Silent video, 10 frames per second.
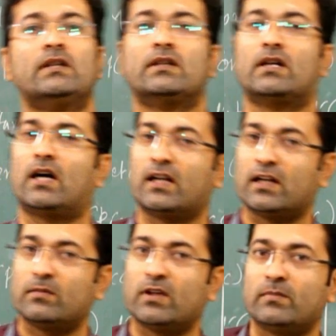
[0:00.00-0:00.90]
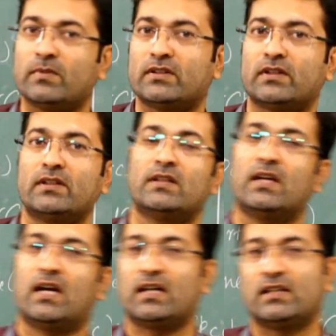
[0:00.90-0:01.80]
100 millimeter,
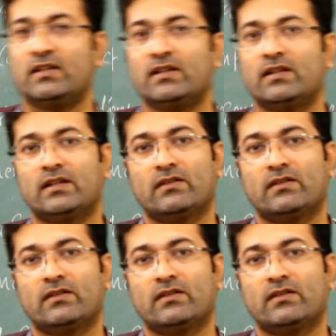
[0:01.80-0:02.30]
and the